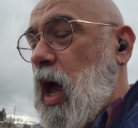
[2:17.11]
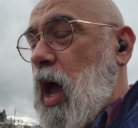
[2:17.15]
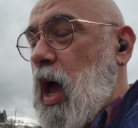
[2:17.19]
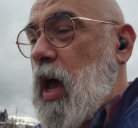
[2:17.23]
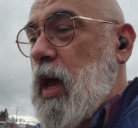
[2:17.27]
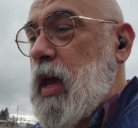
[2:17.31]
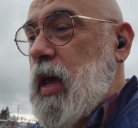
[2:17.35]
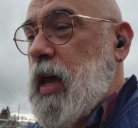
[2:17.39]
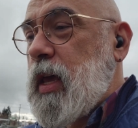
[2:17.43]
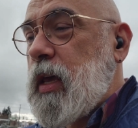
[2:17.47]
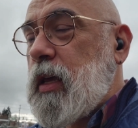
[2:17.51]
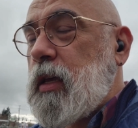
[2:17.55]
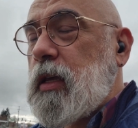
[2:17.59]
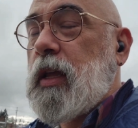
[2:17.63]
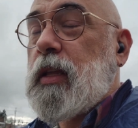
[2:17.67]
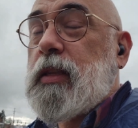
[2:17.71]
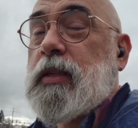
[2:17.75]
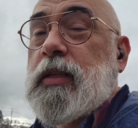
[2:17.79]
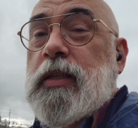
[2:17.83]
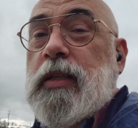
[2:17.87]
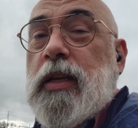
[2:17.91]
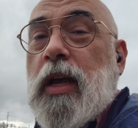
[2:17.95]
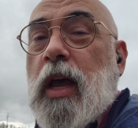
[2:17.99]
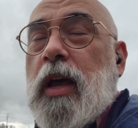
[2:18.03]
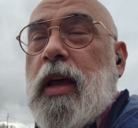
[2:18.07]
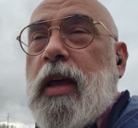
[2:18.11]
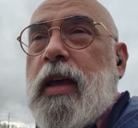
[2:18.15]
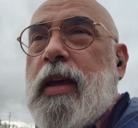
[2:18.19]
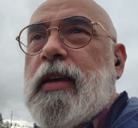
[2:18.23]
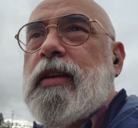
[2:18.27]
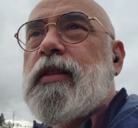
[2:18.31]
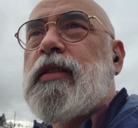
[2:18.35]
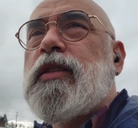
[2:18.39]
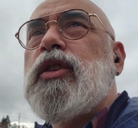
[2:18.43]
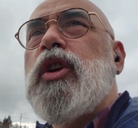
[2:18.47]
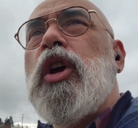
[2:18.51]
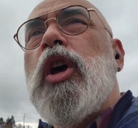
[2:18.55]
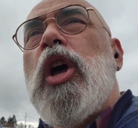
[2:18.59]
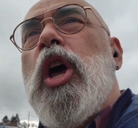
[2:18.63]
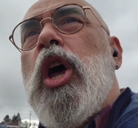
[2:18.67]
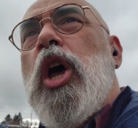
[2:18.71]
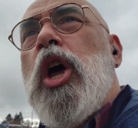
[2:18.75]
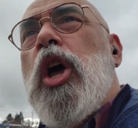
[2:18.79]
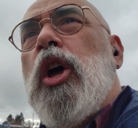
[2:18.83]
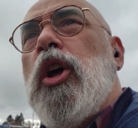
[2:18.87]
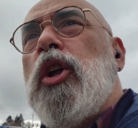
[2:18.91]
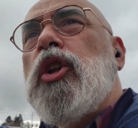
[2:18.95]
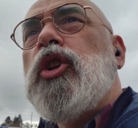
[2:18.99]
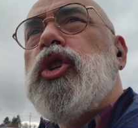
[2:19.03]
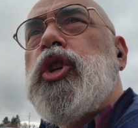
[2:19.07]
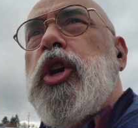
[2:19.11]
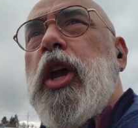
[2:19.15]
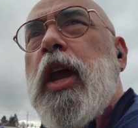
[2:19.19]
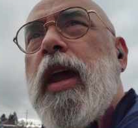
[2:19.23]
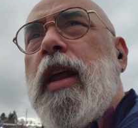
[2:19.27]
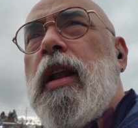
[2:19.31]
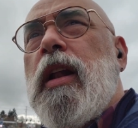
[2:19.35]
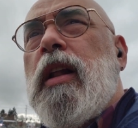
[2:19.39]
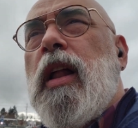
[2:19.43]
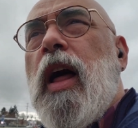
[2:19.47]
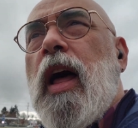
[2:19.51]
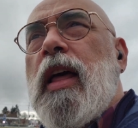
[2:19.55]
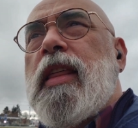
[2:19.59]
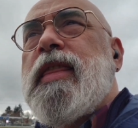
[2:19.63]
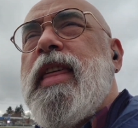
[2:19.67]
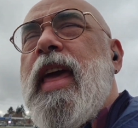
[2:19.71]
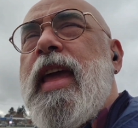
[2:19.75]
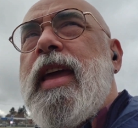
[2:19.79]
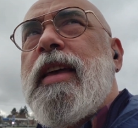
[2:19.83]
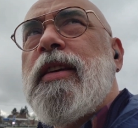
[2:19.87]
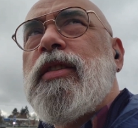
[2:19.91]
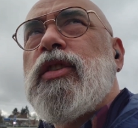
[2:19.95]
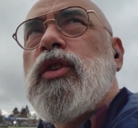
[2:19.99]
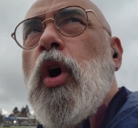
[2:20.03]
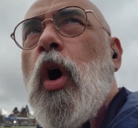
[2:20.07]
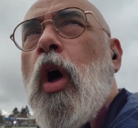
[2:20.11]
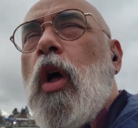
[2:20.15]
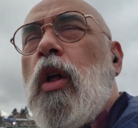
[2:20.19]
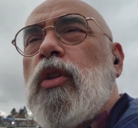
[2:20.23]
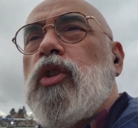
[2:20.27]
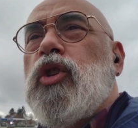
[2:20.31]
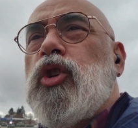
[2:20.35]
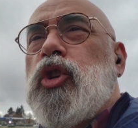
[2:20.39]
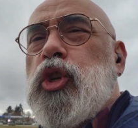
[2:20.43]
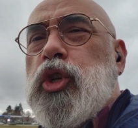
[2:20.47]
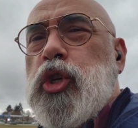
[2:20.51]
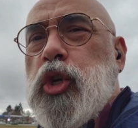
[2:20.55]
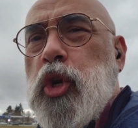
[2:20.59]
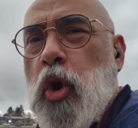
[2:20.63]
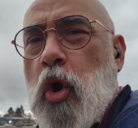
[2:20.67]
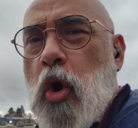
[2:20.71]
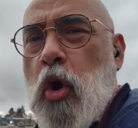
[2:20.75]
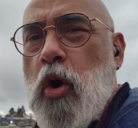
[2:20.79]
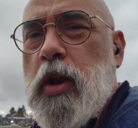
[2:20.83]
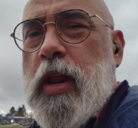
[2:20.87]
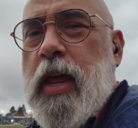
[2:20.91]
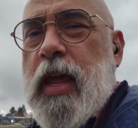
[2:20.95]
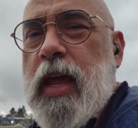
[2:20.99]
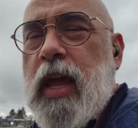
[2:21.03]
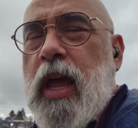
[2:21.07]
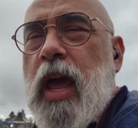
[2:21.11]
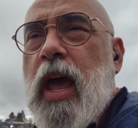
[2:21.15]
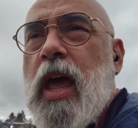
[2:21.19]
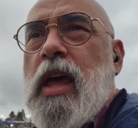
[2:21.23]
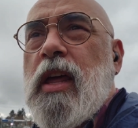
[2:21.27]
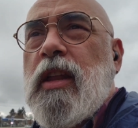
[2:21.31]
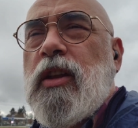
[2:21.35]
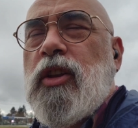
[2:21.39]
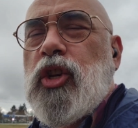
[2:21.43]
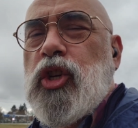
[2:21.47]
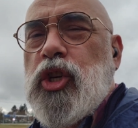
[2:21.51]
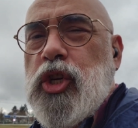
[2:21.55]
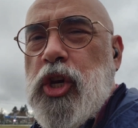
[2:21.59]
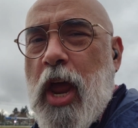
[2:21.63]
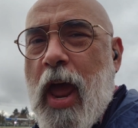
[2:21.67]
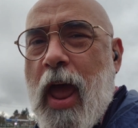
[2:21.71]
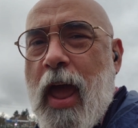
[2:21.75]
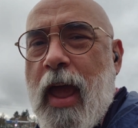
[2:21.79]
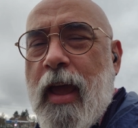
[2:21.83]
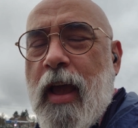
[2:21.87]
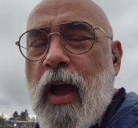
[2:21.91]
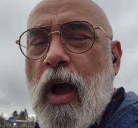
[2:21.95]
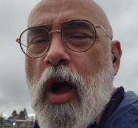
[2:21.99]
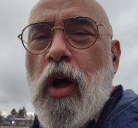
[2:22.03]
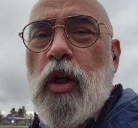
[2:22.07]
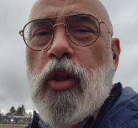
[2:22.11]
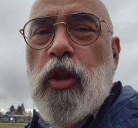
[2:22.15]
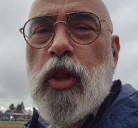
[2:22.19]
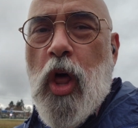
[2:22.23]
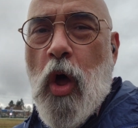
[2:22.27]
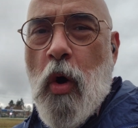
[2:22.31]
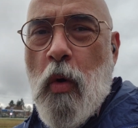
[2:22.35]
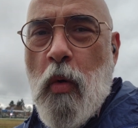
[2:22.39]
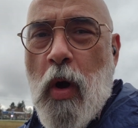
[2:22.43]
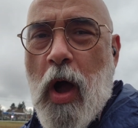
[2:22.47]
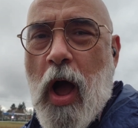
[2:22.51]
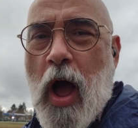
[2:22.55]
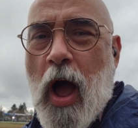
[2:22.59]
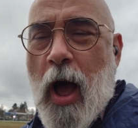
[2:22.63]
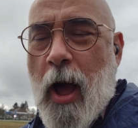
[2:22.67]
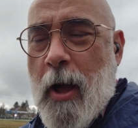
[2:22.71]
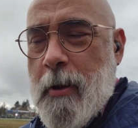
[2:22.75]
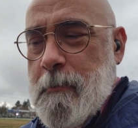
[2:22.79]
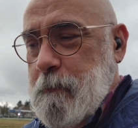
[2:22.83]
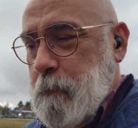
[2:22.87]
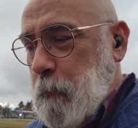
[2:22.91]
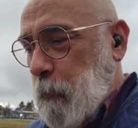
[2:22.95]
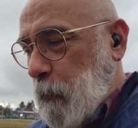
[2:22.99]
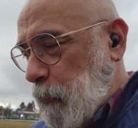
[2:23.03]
Uh, he, it's uh, his channel, I think, is called Journey Jay Aloha.